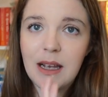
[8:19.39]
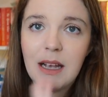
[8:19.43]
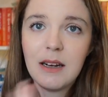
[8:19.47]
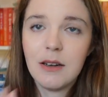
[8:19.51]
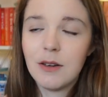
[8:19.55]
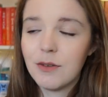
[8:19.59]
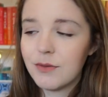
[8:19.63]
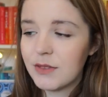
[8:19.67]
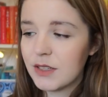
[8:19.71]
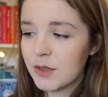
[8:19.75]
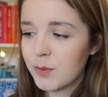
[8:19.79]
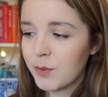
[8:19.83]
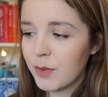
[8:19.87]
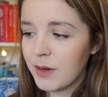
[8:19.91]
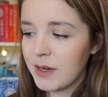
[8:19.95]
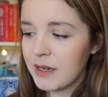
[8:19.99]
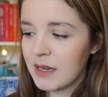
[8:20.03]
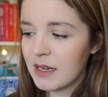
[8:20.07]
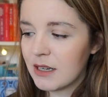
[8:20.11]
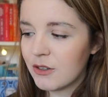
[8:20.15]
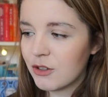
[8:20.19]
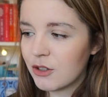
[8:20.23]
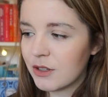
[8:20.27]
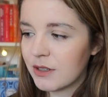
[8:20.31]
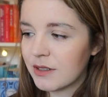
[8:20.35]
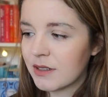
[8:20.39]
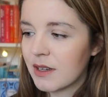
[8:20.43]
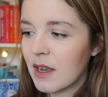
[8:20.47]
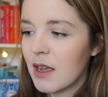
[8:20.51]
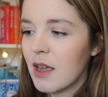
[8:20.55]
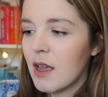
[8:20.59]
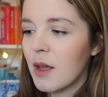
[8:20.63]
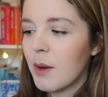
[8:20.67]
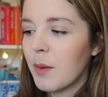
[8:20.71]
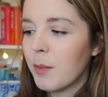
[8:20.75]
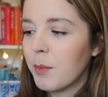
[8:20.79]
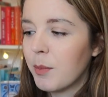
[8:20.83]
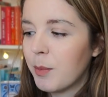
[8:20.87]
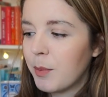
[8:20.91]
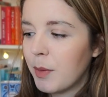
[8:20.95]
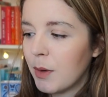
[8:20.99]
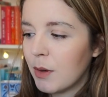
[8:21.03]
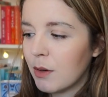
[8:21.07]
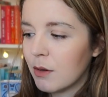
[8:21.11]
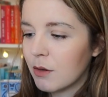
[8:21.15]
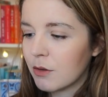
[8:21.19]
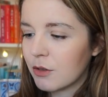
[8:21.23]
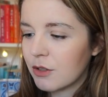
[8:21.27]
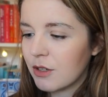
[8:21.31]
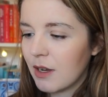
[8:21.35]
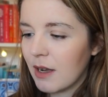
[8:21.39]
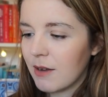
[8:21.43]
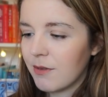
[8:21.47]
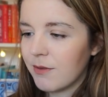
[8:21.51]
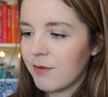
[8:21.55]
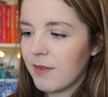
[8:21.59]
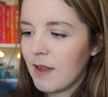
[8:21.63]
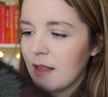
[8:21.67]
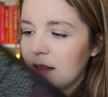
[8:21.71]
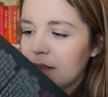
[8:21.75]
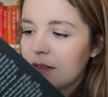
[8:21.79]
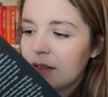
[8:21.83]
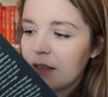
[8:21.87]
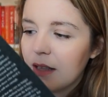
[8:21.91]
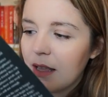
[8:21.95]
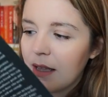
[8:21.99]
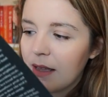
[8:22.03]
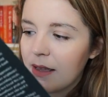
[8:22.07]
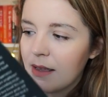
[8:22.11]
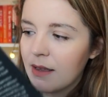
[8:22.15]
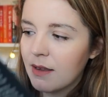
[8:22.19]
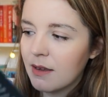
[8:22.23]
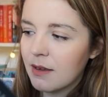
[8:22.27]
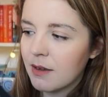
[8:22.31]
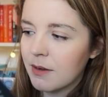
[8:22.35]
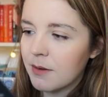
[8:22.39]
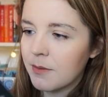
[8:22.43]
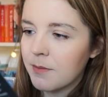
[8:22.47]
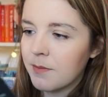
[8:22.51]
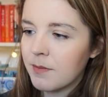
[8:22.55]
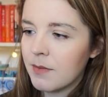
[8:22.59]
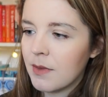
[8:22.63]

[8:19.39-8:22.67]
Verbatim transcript: I love the sprayed edges, but I felt like